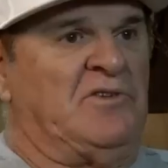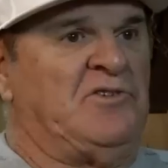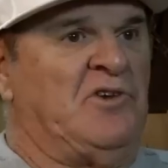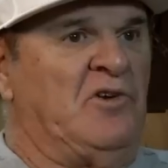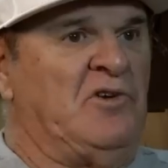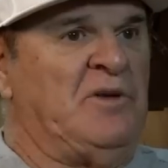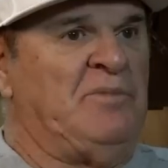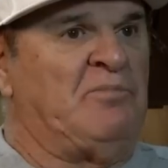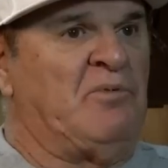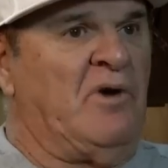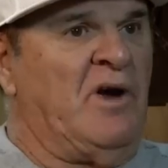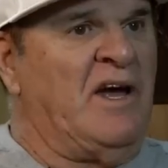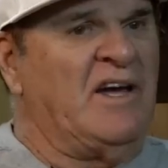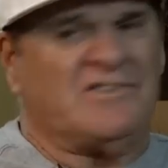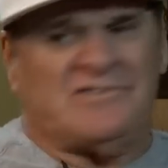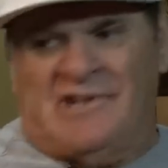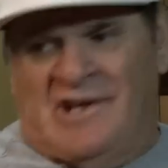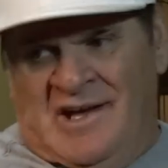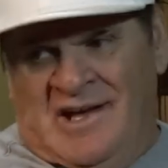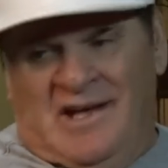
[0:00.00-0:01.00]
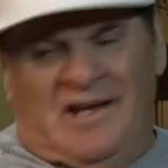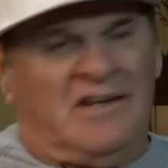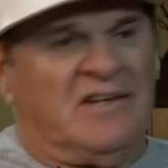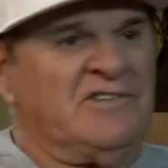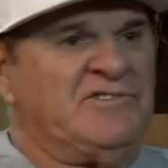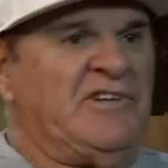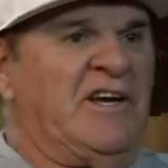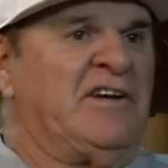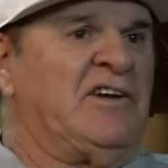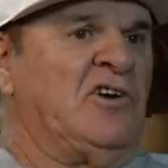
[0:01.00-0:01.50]
Tony Perez
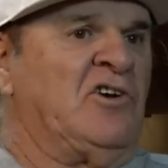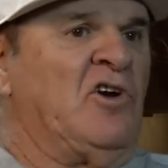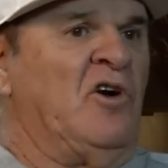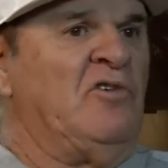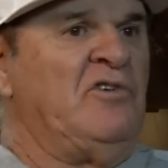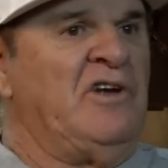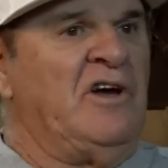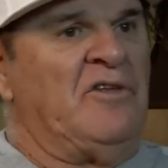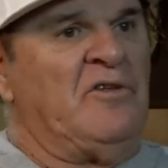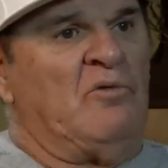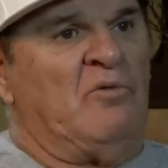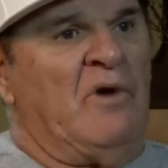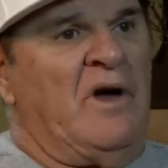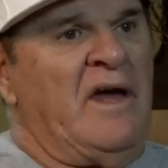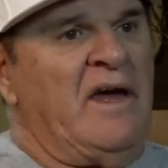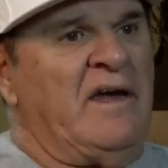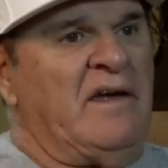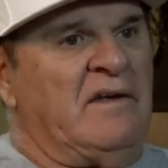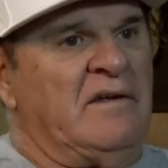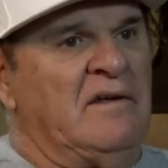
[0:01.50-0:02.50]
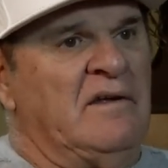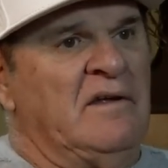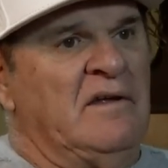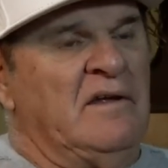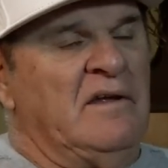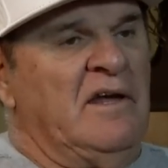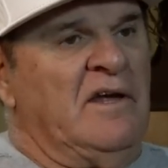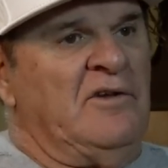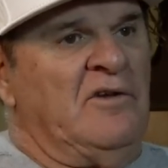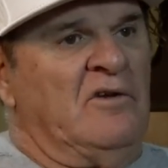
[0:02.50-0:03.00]
because they could go the other way.
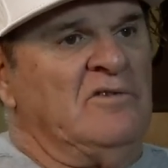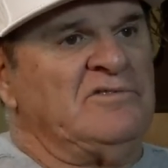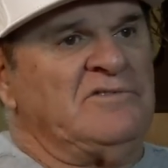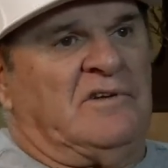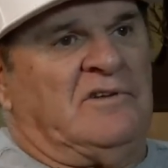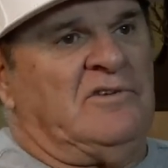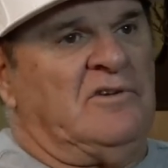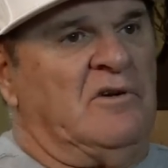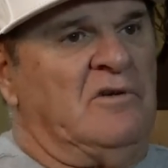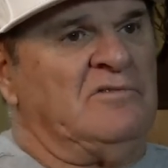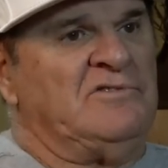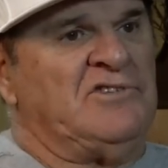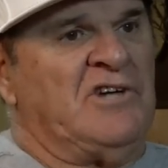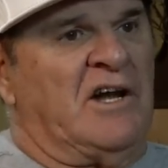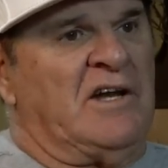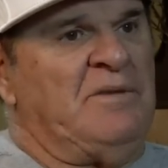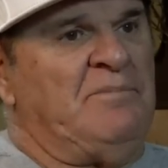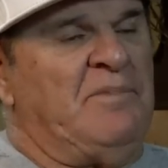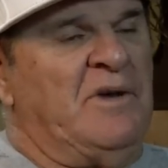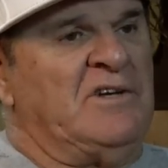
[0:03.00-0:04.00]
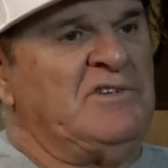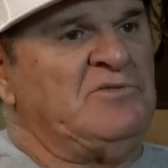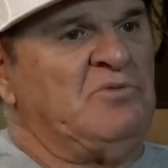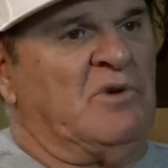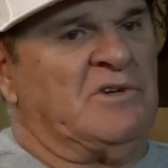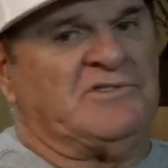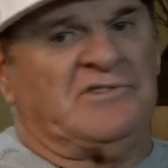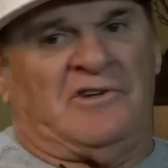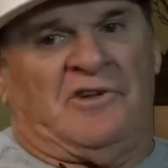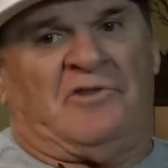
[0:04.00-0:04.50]
And those, you know, Johnny Bench
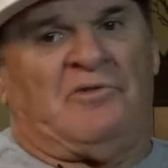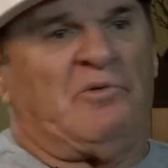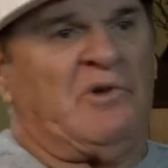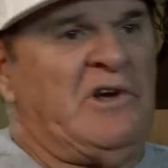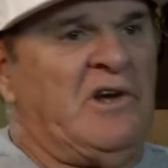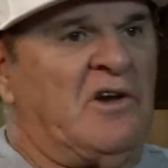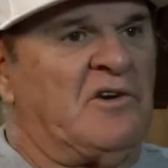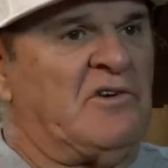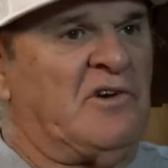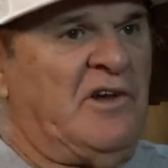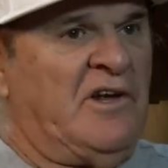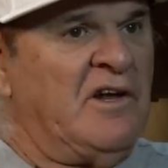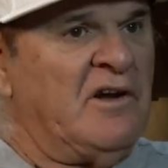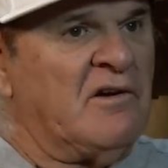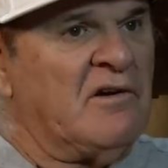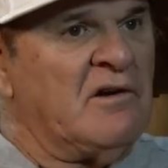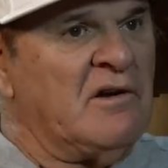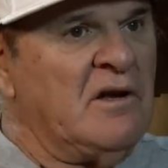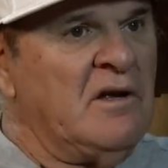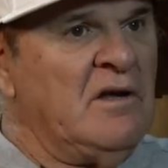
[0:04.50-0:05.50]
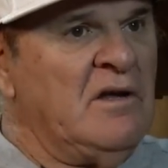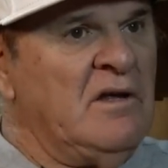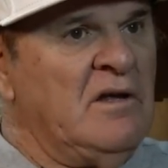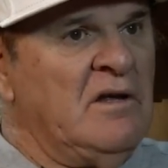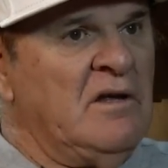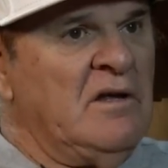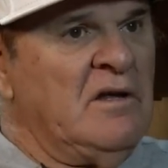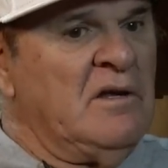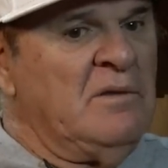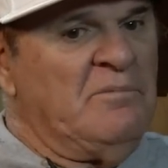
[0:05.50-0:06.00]
wasn't a 300 hitter,
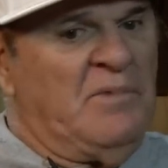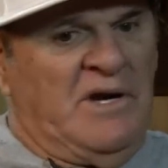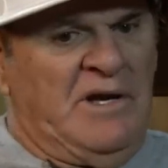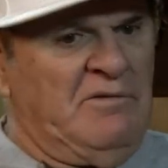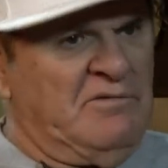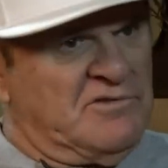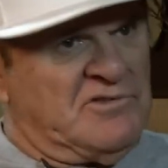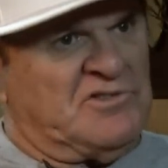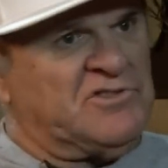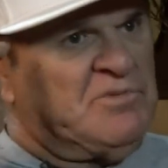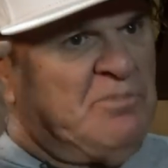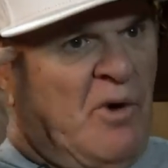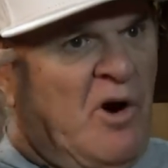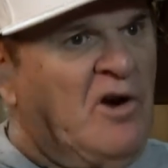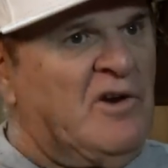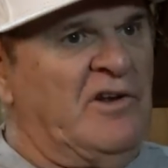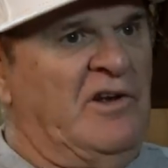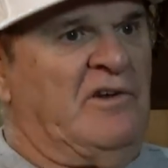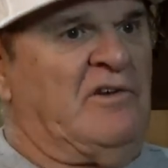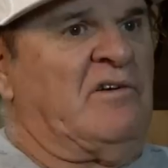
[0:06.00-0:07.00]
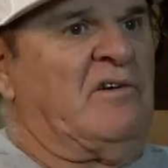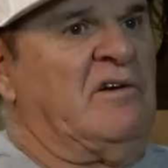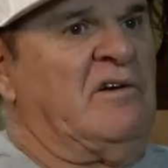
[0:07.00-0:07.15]
but he was a smart hitter.